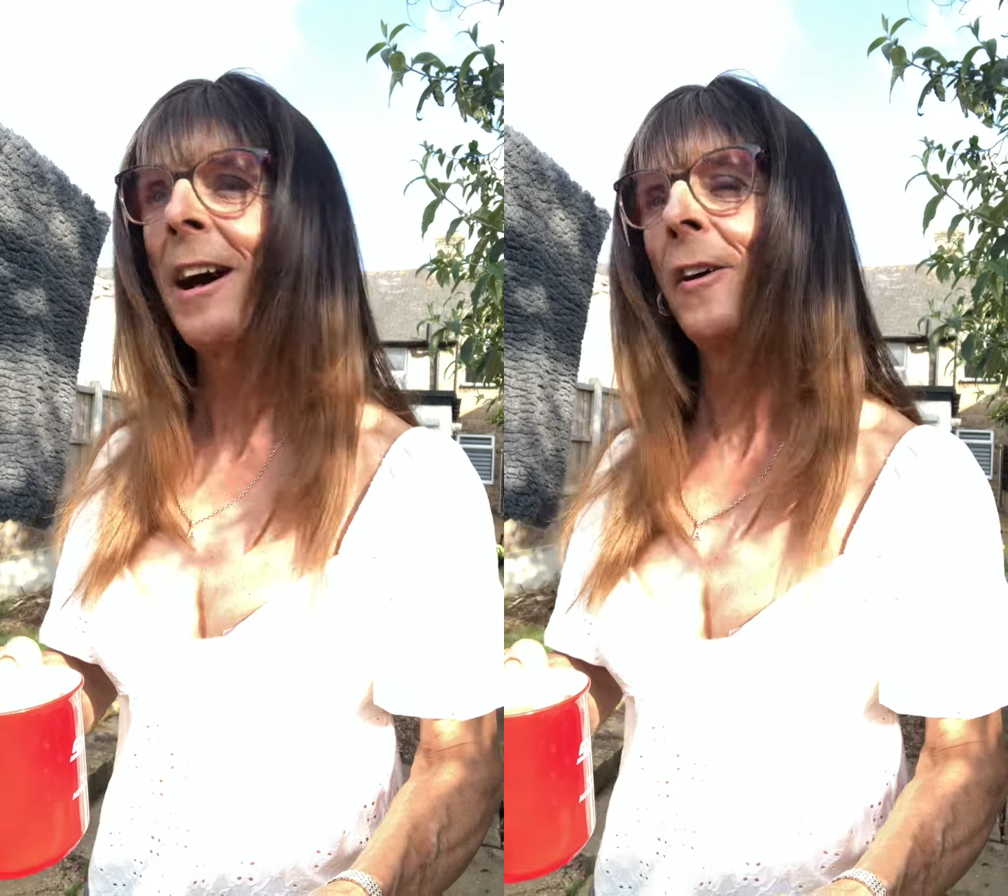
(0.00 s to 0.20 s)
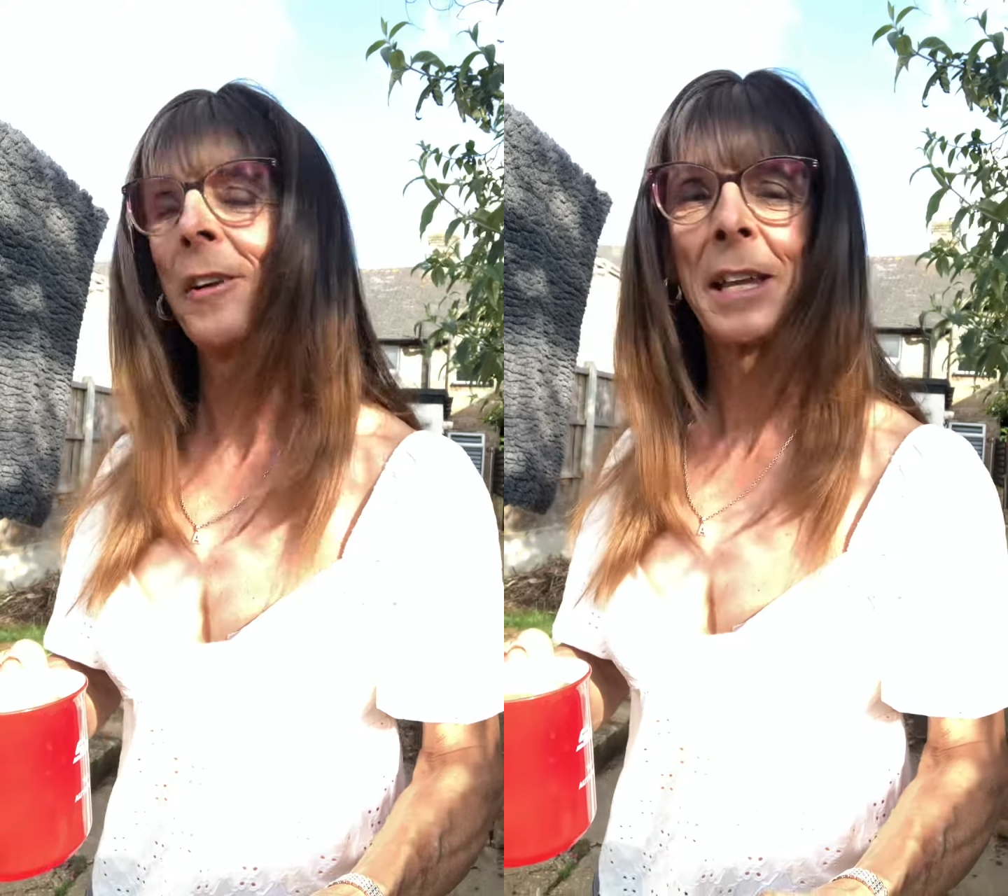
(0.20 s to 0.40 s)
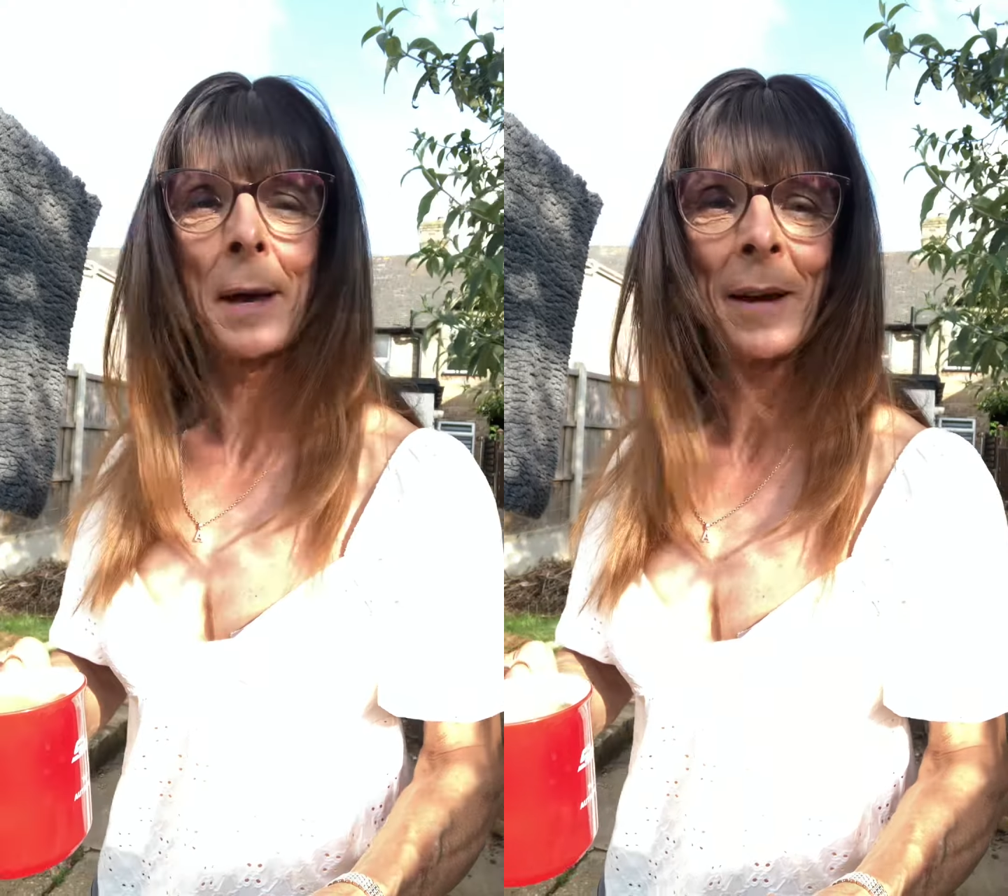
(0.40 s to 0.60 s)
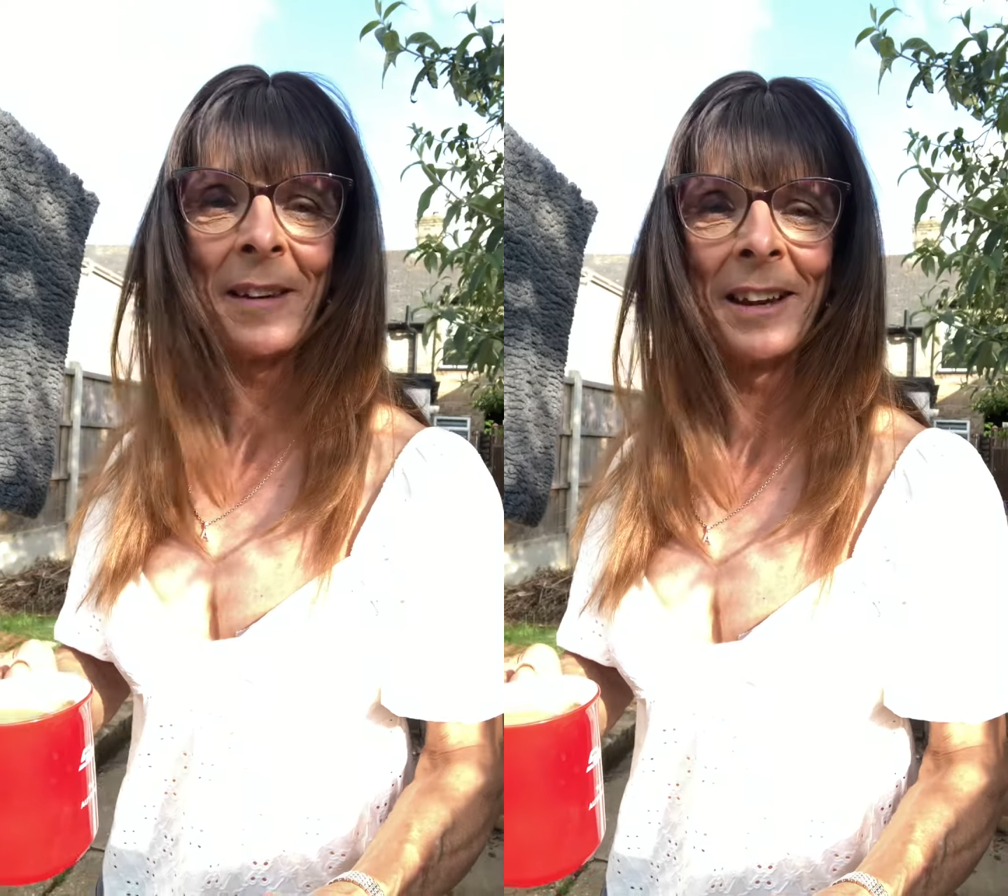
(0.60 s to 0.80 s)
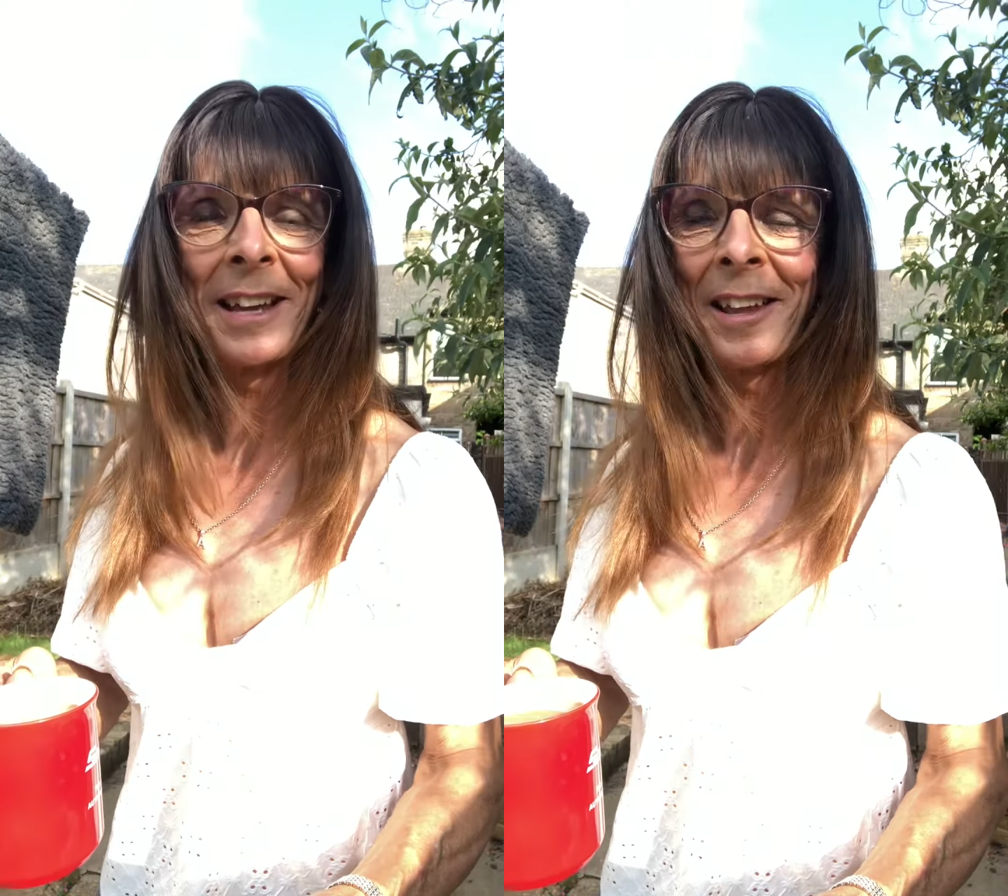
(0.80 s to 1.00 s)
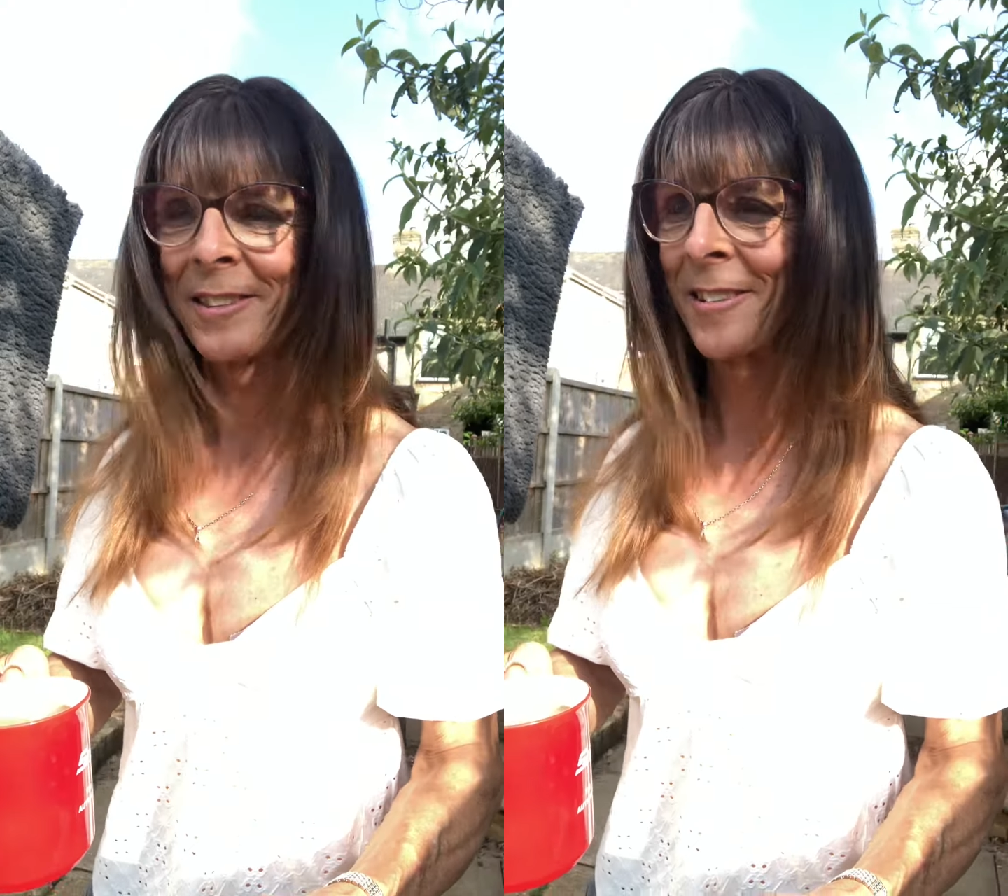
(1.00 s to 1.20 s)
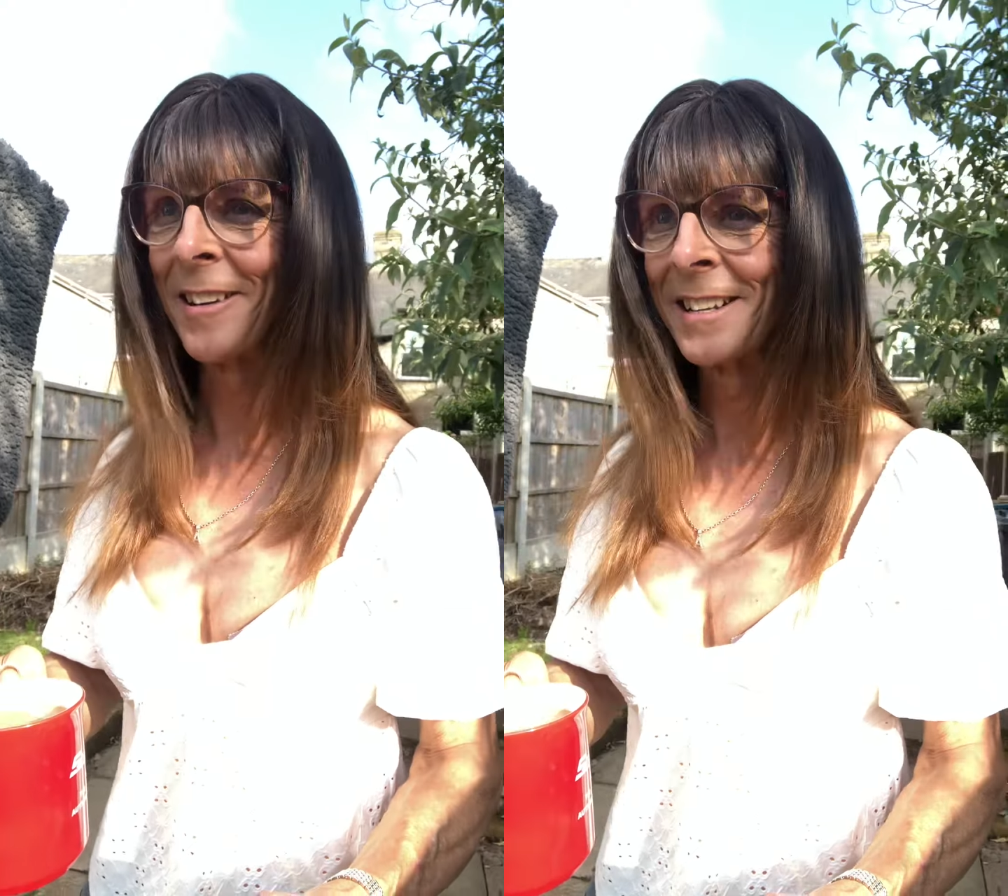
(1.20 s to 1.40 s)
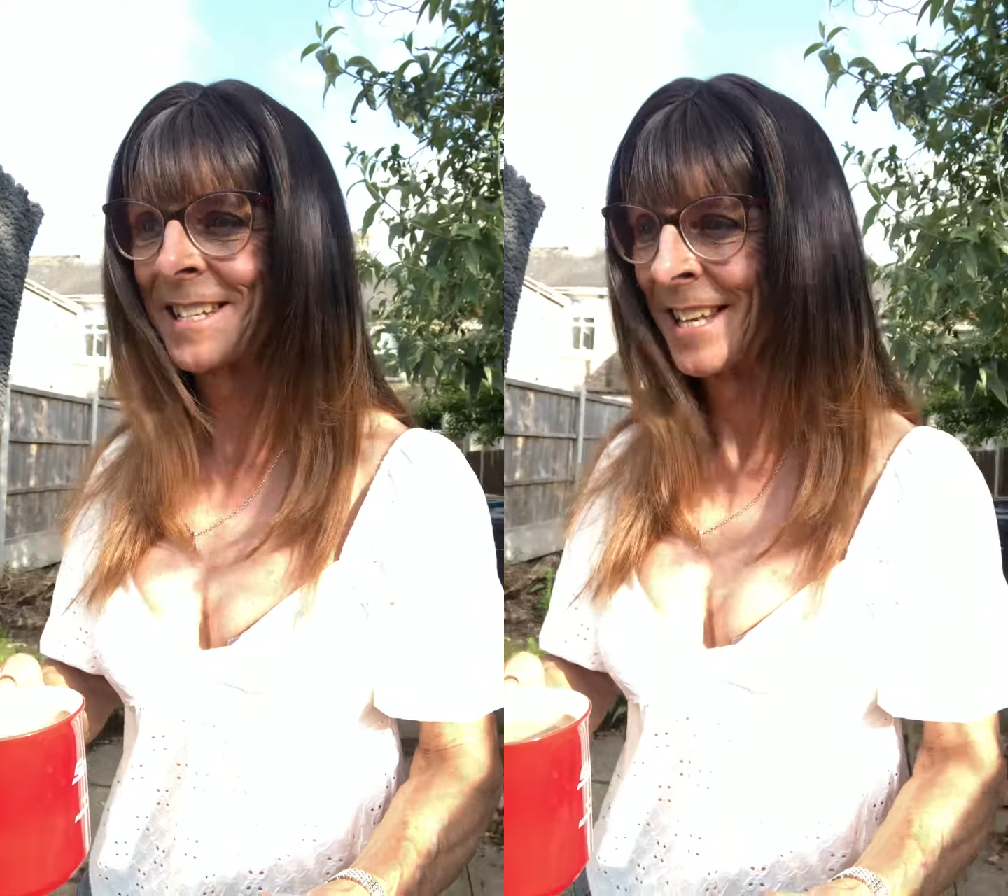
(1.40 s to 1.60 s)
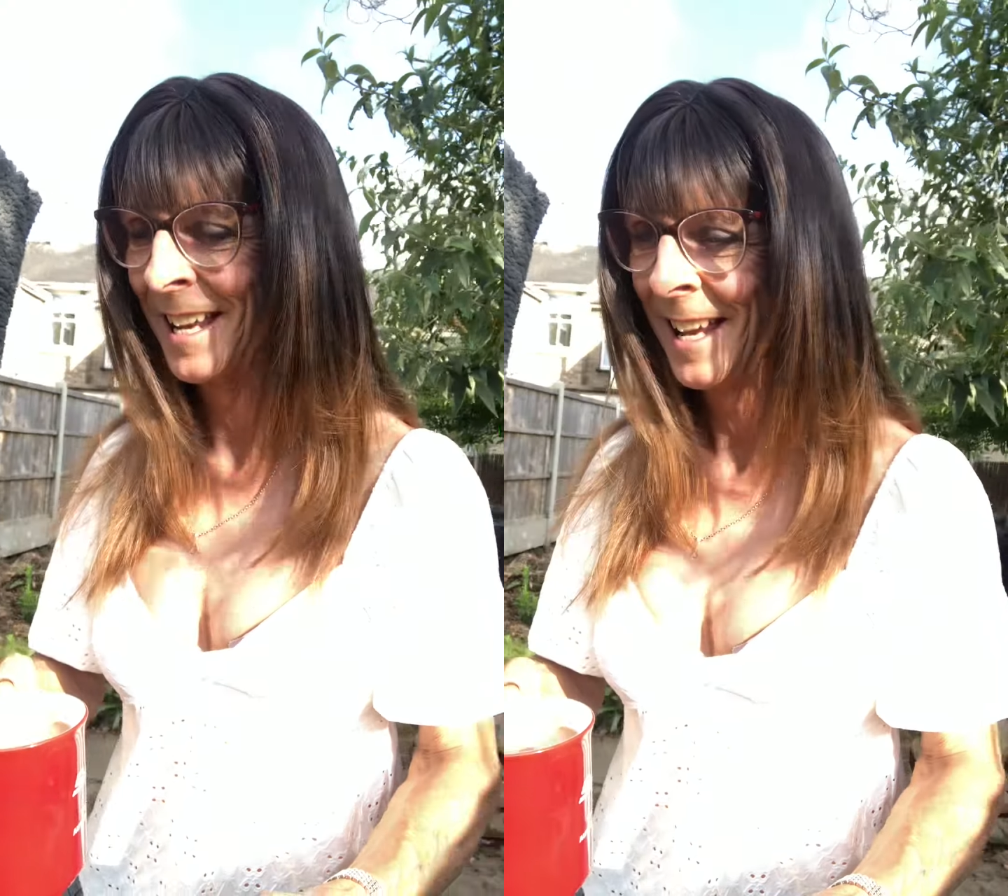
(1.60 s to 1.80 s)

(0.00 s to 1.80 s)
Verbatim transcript: I'm going to come out here and cut the grass.